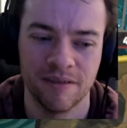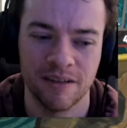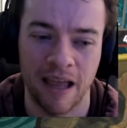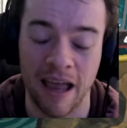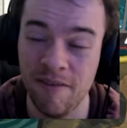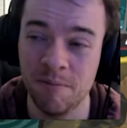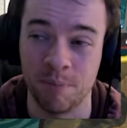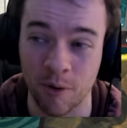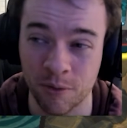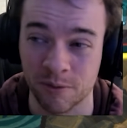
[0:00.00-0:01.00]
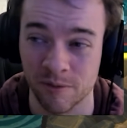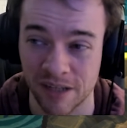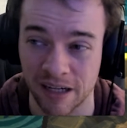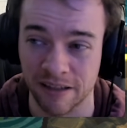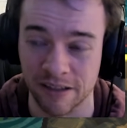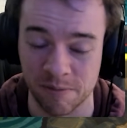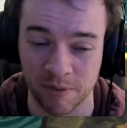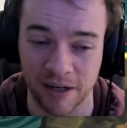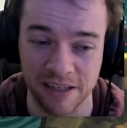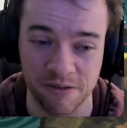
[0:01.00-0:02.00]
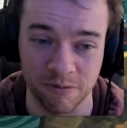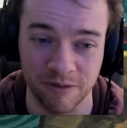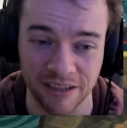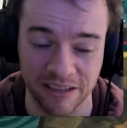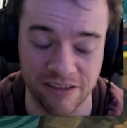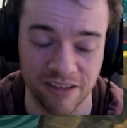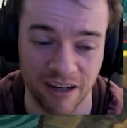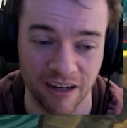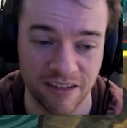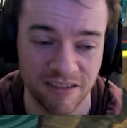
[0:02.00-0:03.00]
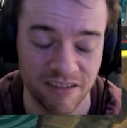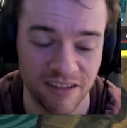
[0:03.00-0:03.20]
Having both Roselias prized really sucks.